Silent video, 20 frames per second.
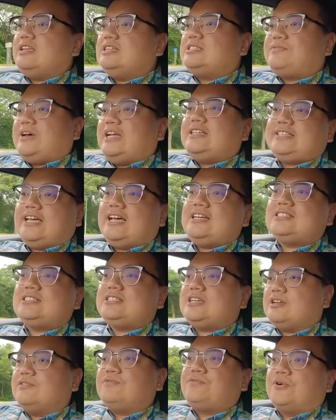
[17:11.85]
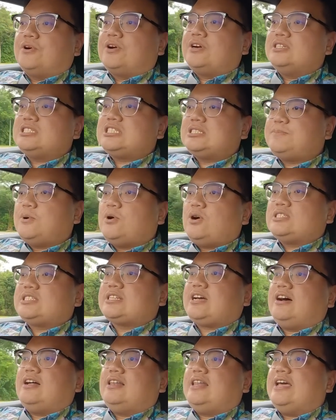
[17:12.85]
It's fantastic for a sports
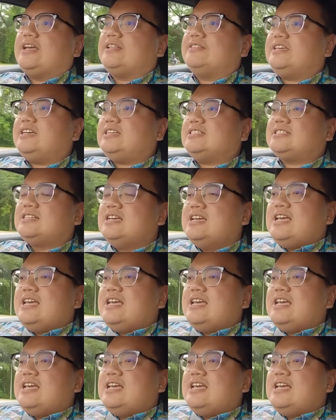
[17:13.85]
car like this.